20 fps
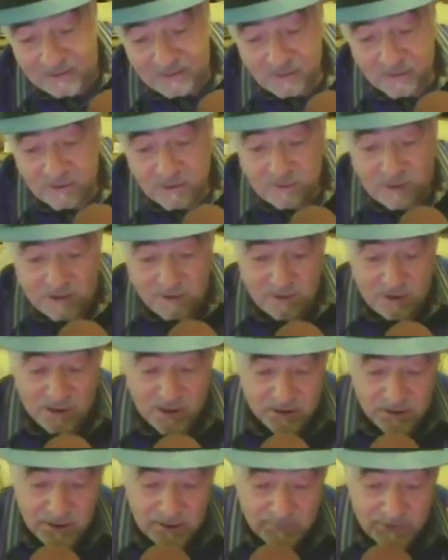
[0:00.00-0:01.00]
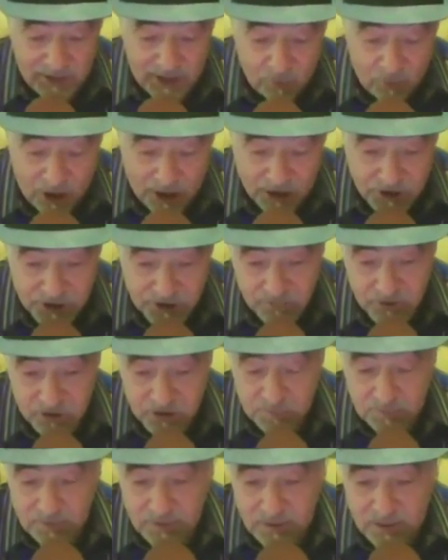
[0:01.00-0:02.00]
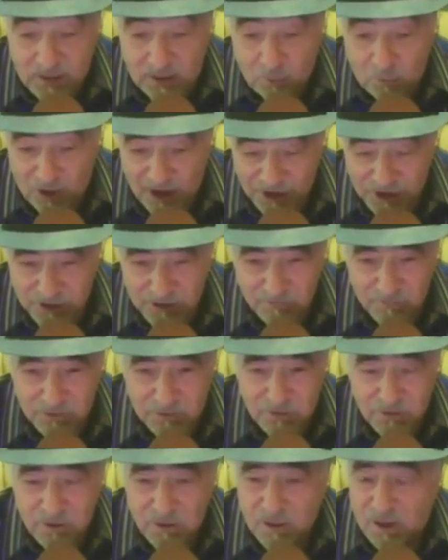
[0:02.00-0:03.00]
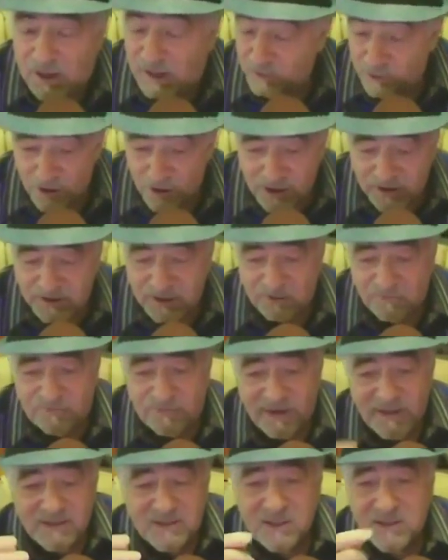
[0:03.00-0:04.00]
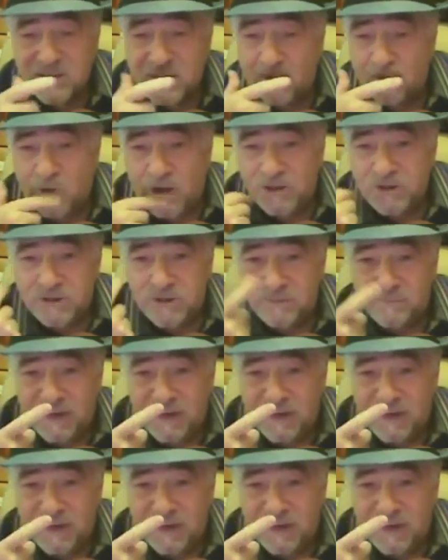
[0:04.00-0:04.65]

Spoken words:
with you. I look at them and I watch them speak. I watch them. I look at their faces and I watch their